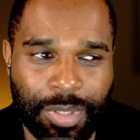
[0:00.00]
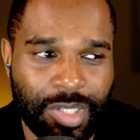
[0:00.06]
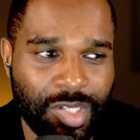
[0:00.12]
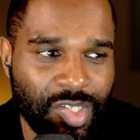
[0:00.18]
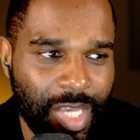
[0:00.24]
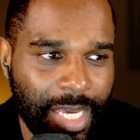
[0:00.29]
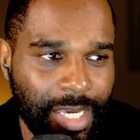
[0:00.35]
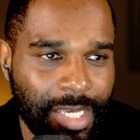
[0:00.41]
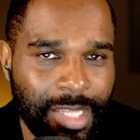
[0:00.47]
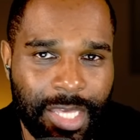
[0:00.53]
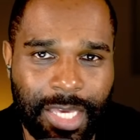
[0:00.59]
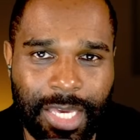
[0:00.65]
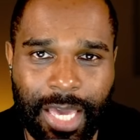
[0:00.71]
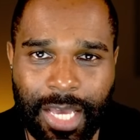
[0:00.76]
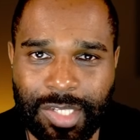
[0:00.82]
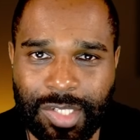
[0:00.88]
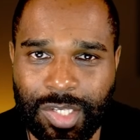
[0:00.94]
The second that he
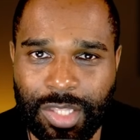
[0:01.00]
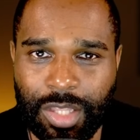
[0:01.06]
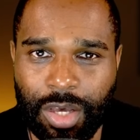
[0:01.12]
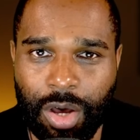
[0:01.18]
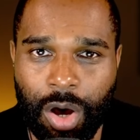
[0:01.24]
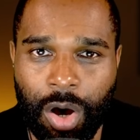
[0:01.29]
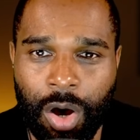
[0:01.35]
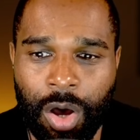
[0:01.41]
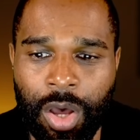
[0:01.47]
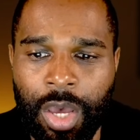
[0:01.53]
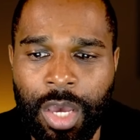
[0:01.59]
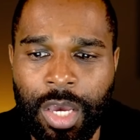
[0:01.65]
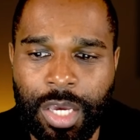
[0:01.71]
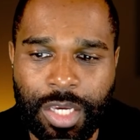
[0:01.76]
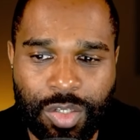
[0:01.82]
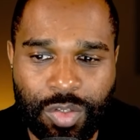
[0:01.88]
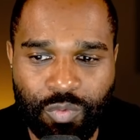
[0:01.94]
gets in the car,
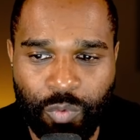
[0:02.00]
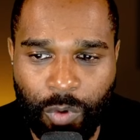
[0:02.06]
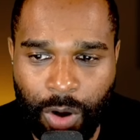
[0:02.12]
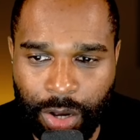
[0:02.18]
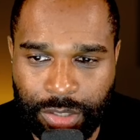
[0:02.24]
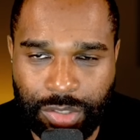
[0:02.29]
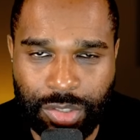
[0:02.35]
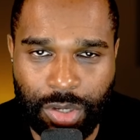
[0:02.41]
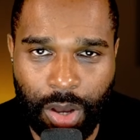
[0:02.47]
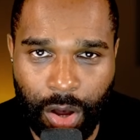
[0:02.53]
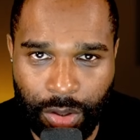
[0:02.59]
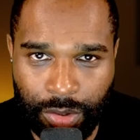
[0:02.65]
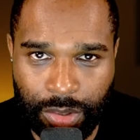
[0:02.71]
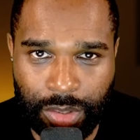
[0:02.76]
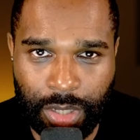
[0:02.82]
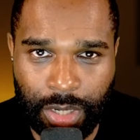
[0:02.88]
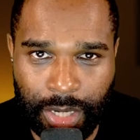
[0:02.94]
he's right
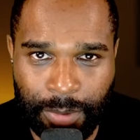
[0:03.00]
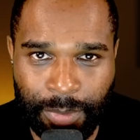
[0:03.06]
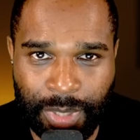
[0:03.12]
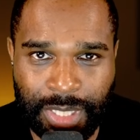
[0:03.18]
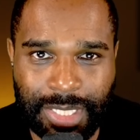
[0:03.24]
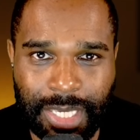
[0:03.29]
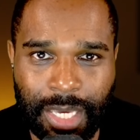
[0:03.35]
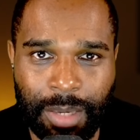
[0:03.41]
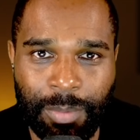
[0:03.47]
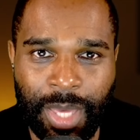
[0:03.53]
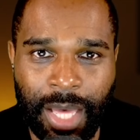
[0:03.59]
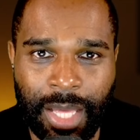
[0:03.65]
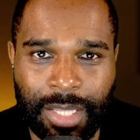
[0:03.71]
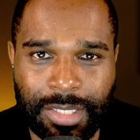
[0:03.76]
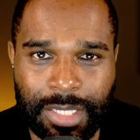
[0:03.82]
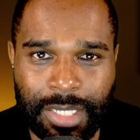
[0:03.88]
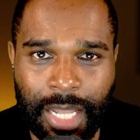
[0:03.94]
on the limit. Kimi
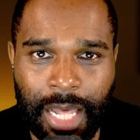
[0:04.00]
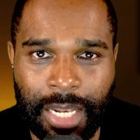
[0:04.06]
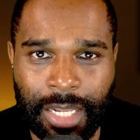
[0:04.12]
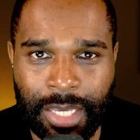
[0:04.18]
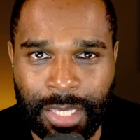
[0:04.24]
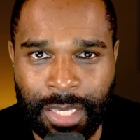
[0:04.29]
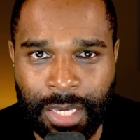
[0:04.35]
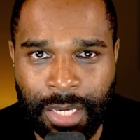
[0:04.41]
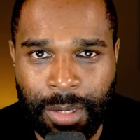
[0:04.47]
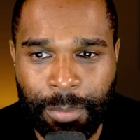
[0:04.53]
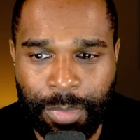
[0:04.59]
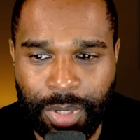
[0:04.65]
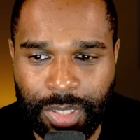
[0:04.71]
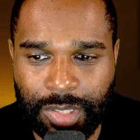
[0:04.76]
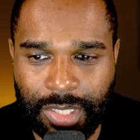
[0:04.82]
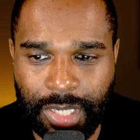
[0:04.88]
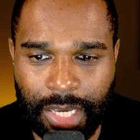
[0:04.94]
Antonelli,
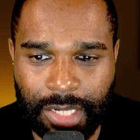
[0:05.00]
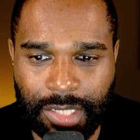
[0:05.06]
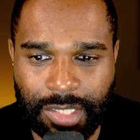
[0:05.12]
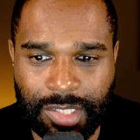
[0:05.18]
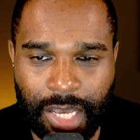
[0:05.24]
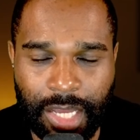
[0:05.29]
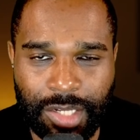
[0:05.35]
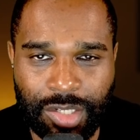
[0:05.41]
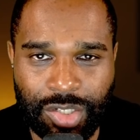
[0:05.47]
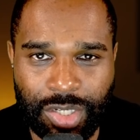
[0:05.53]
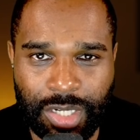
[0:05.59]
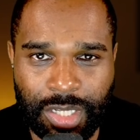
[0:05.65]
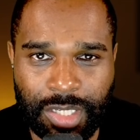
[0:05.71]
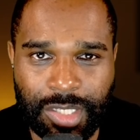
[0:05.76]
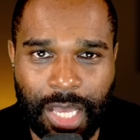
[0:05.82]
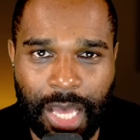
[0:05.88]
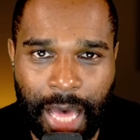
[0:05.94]
Mercedes
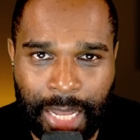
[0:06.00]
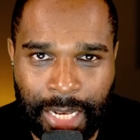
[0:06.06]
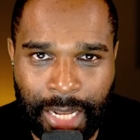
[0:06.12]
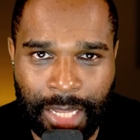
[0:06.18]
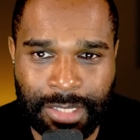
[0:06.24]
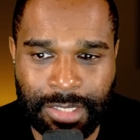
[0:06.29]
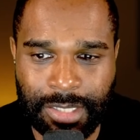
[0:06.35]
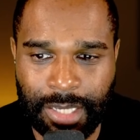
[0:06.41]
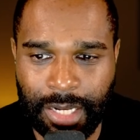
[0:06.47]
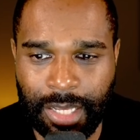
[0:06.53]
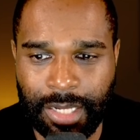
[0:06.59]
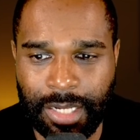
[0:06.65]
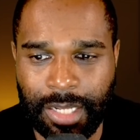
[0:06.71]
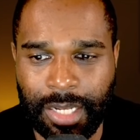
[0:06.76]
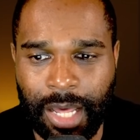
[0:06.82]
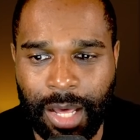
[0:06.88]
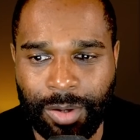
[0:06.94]
engineers and
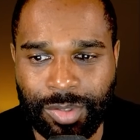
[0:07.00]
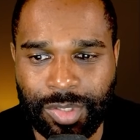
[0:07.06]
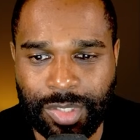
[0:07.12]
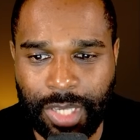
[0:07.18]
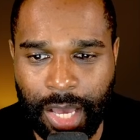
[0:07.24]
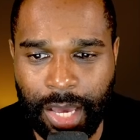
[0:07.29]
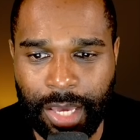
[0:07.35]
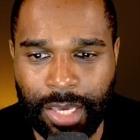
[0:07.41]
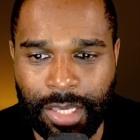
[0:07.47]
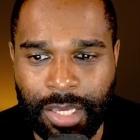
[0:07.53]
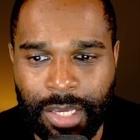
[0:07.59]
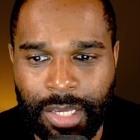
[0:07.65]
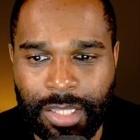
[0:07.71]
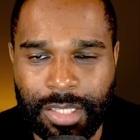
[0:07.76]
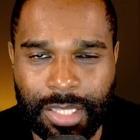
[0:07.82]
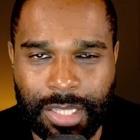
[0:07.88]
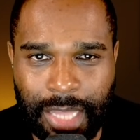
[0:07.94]
Antonelli now say
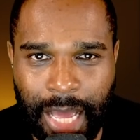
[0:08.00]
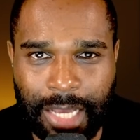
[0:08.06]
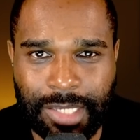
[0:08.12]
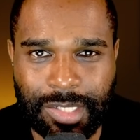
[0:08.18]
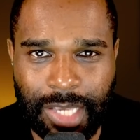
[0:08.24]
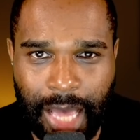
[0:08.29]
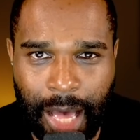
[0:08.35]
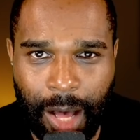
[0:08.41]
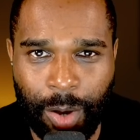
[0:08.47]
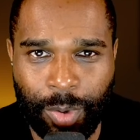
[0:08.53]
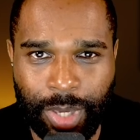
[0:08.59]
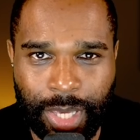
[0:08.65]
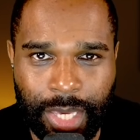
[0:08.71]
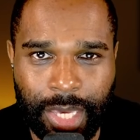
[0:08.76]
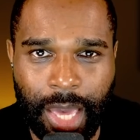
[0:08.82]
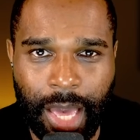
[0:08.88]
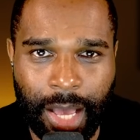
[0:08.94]
that that's how
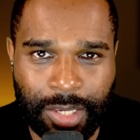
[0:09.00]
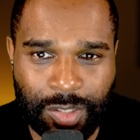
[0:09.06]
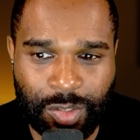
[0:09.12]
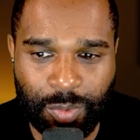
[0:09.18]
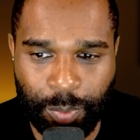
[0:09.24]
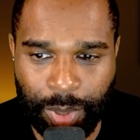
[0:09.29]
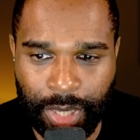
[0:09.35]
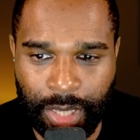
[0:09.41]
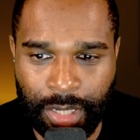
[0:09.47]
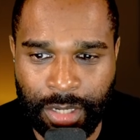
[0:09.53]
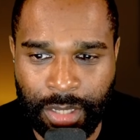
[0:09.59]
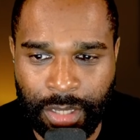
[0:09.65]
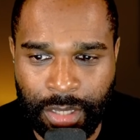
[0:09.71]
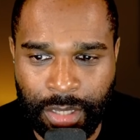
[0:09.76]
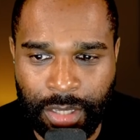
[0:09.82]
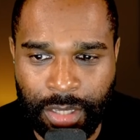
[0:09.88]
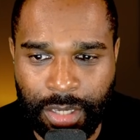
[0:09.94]
he has been
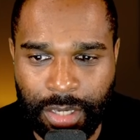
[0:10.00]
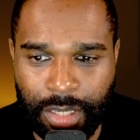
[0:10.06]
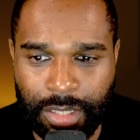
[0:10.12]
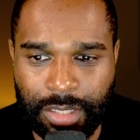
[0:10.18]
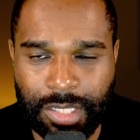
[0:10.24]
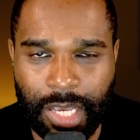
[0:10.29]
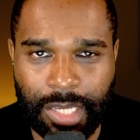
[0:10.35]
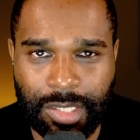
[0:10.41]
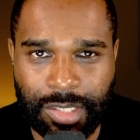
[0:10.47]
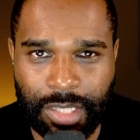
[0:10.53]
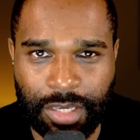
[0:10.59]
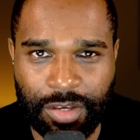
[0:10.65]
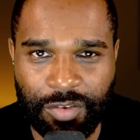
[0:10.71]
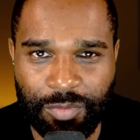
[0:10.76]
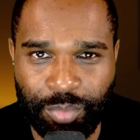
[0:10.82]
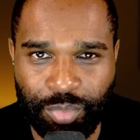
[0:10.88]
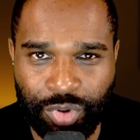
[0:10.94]
in testing
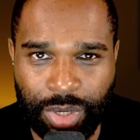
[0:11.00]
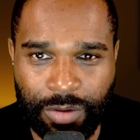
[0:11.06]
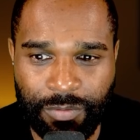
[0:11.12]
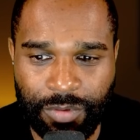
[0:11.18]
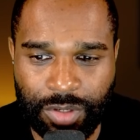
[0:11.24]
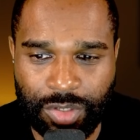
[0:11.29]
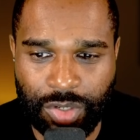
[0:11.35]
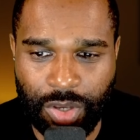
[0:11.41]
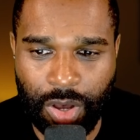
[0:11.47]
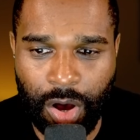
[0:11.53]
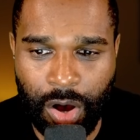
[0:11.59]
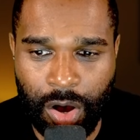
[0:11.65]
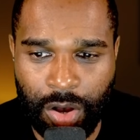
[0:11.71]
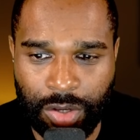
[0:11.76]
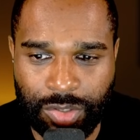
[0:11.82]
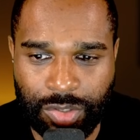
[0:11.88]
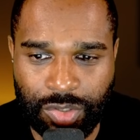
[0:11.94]
of previous
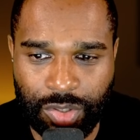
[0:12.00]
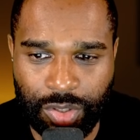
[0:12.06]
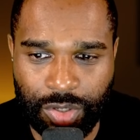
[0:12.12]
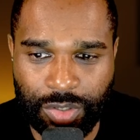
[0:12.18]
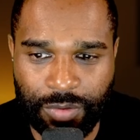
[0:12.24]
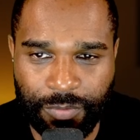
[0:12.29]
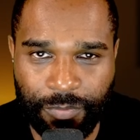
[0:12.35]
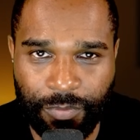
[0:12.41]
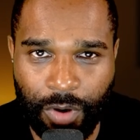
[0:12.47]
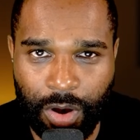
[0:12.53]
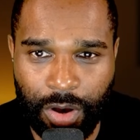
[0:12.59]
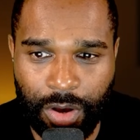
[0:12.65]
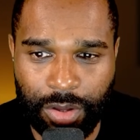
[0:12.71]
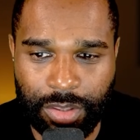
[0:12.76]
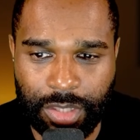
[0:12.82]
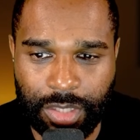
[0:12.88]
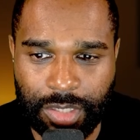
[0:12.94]
cars thus
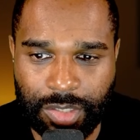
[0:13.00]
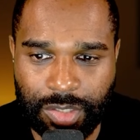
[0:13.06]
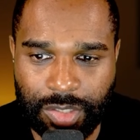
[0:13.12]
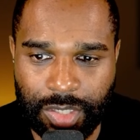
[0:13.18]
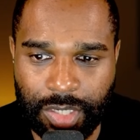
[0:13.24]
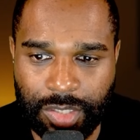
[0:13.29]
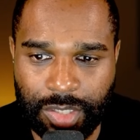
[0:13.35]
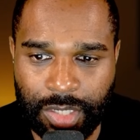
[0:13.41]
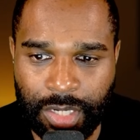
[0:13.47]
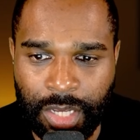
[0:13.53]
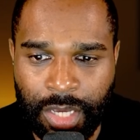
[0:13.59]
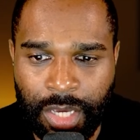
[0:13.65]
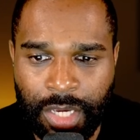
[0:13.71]
far this season.